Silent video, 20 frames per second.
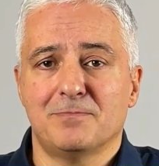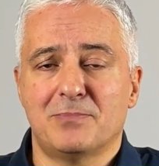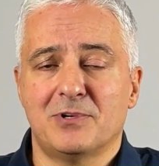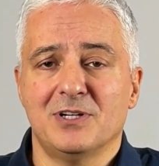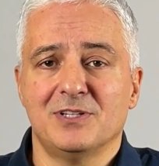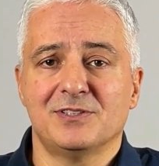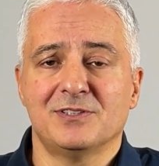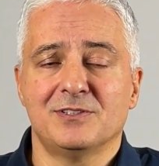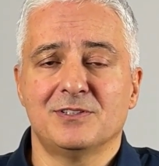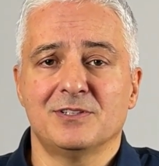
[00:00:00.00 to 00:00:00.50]

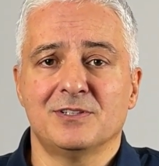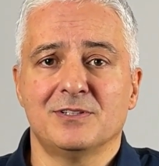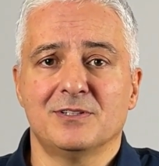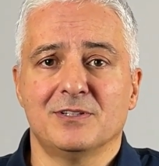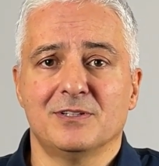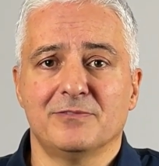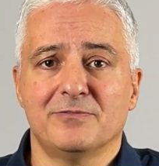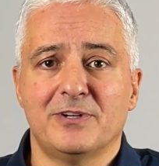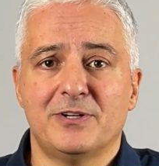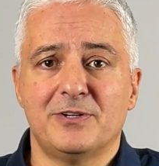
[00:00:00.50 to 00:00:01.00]
present
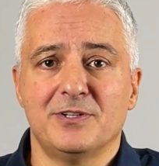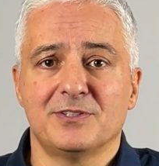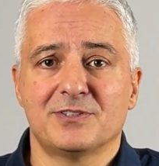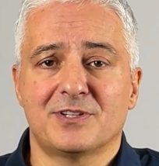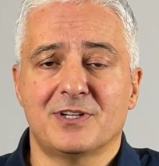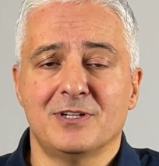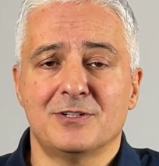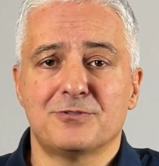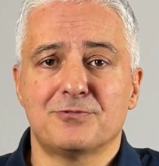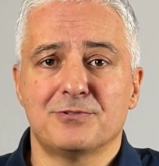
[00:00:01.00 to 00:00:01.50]
in
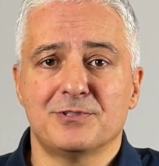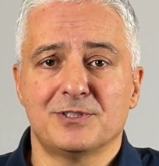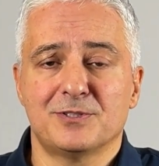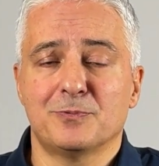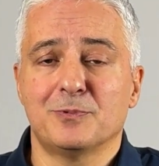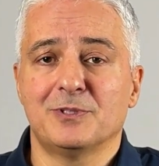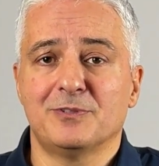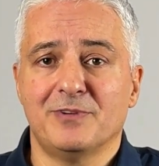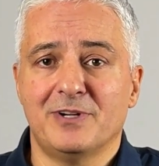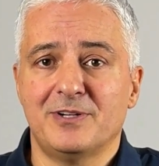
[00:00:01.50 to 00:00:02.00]
various
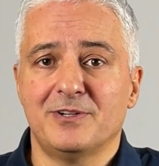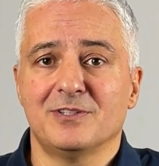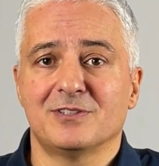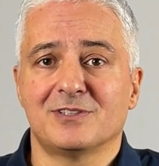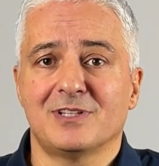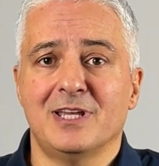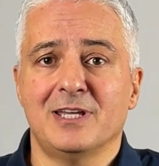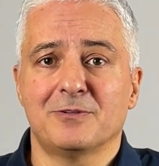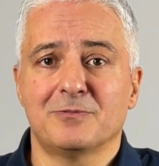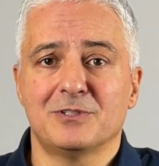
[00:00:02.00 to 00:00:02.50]
countries with
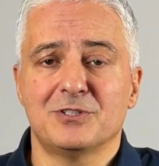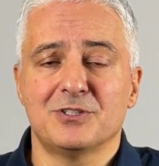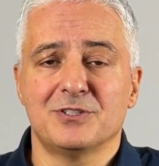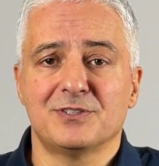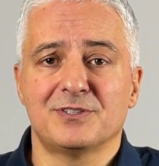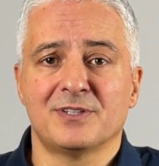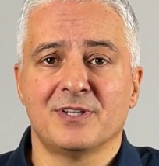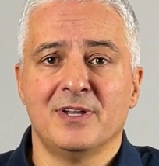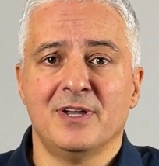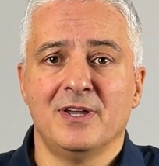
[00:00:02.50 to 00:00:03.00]
various
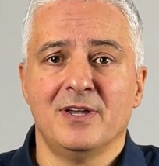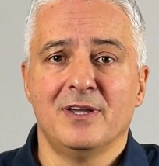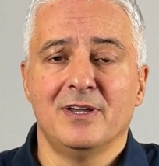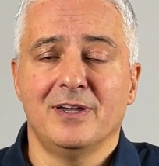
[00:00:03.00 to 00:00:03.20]
languages,